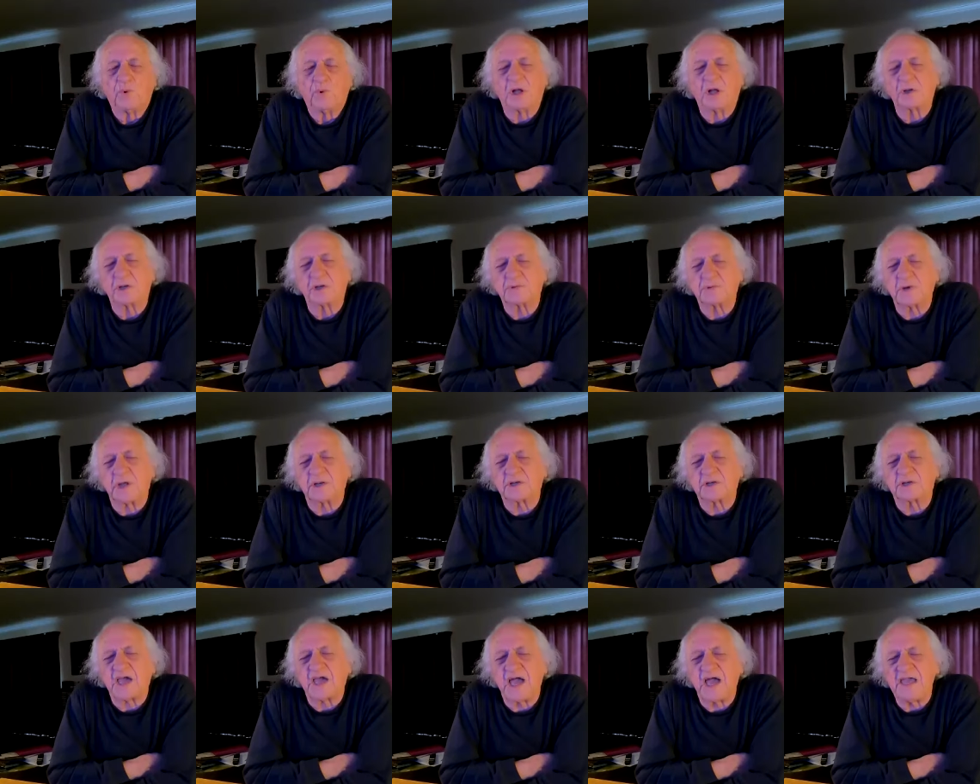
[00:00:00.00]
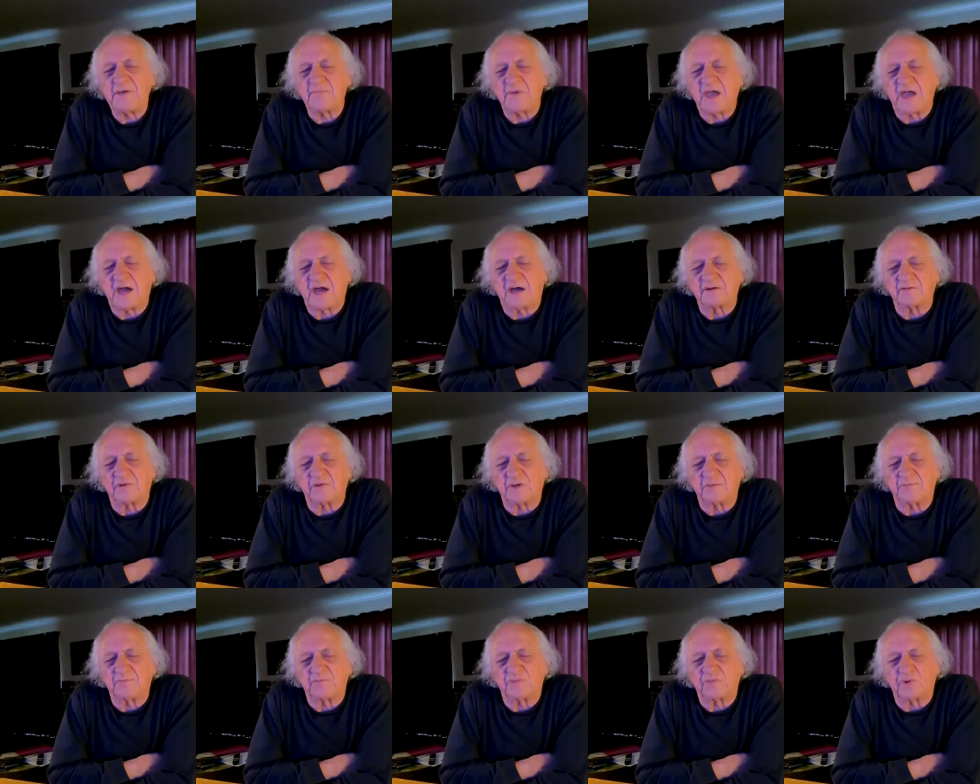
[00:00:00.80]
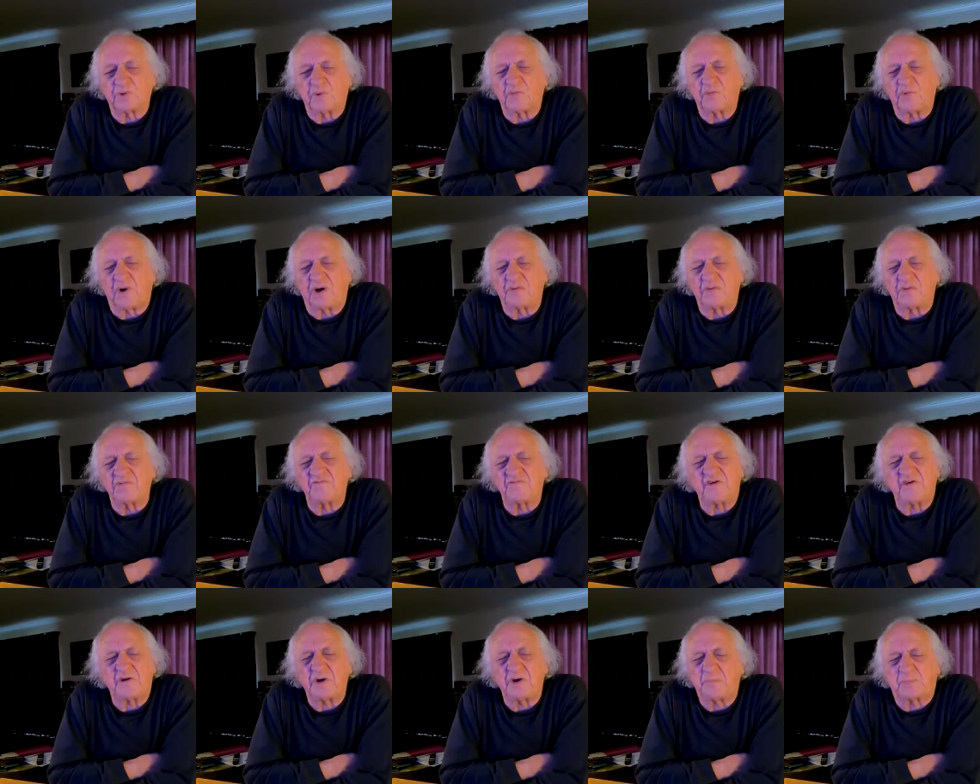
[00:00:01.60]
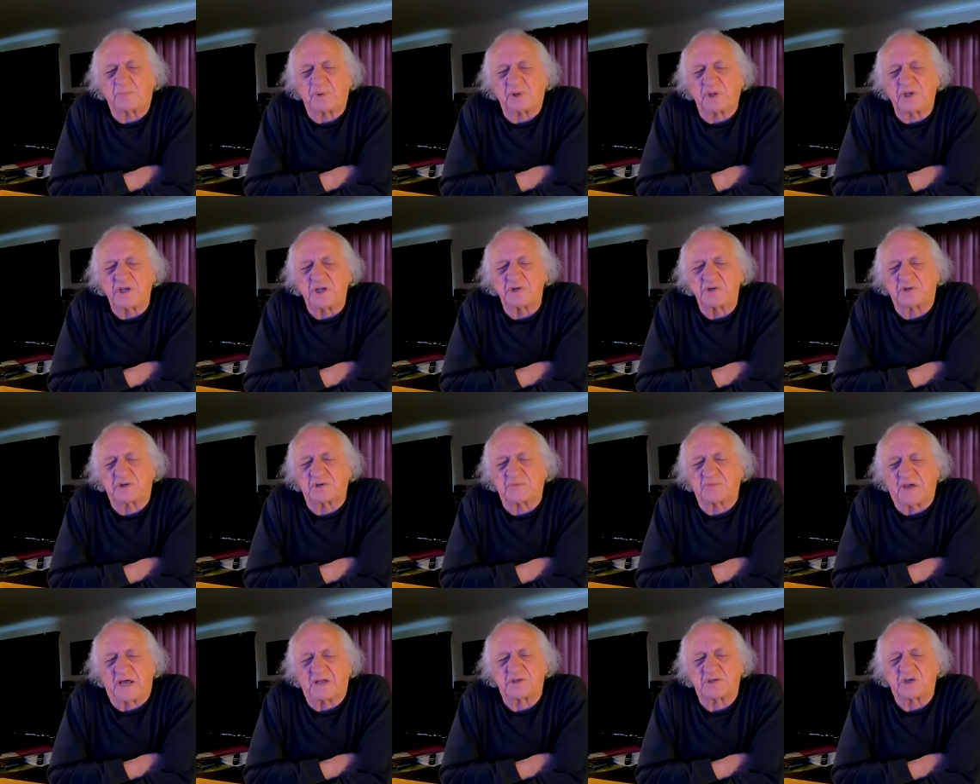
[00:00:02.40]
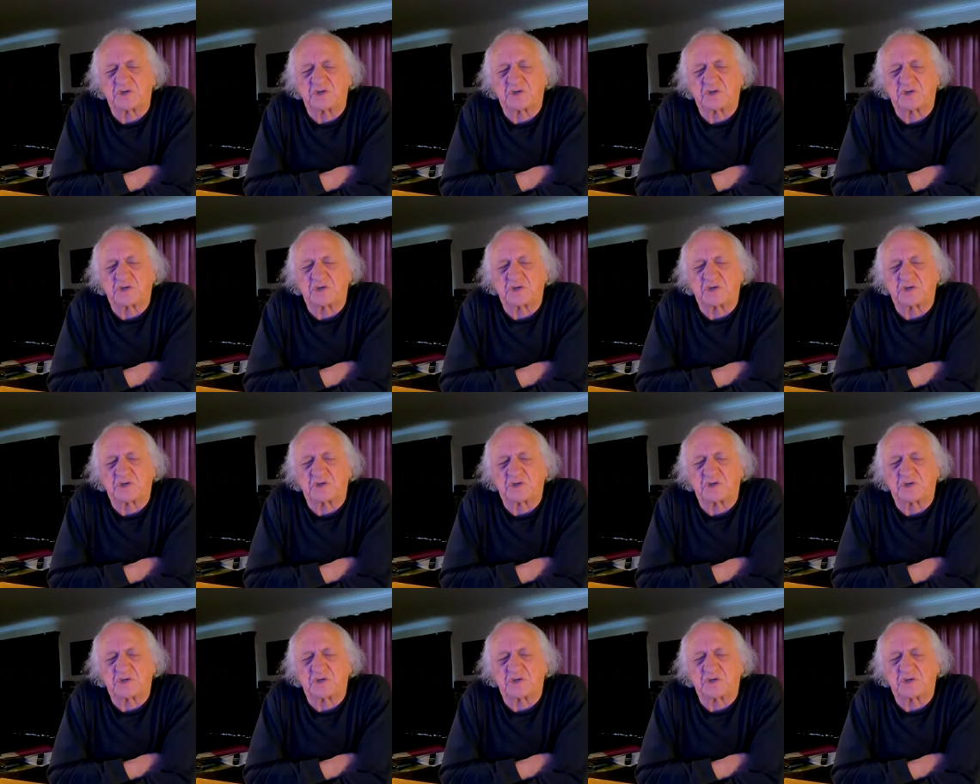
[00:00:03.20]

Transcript: it, it came out. The, I'm very pleased about this.